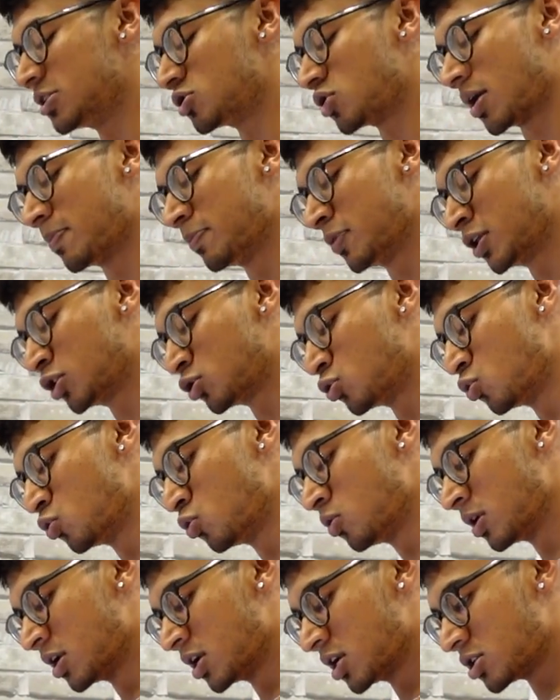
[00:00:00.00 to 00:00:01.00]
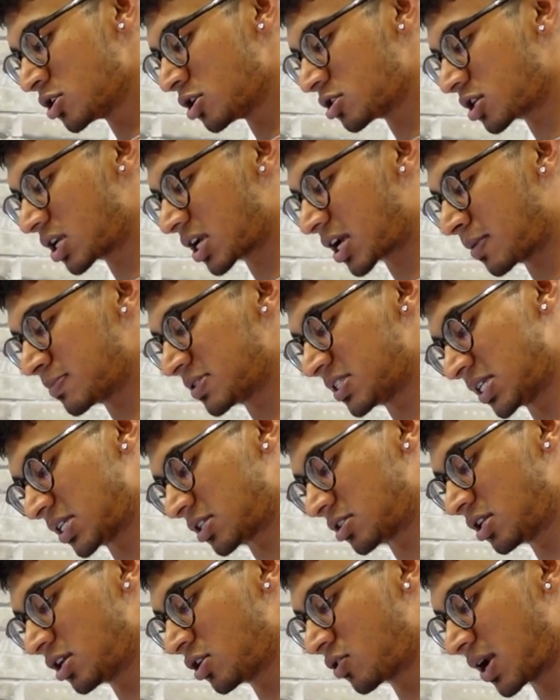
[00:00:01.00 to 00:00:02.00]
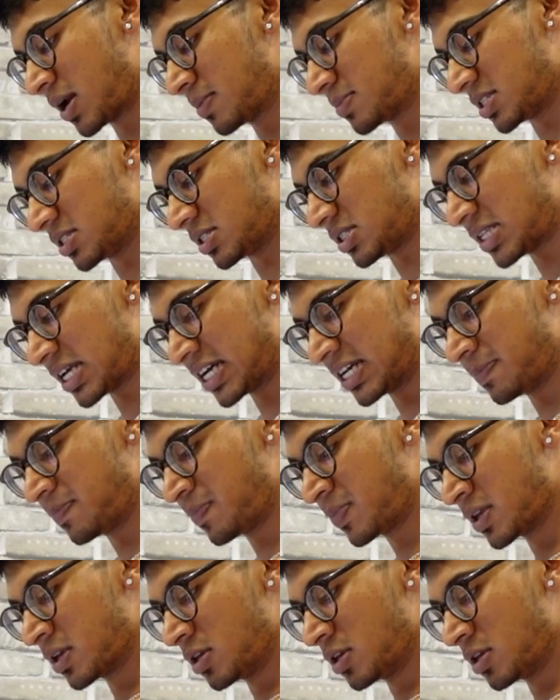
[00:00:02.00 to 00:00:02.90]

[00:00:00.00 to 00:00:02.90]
So I'm doing 2, so it's going to come 60 grams instead.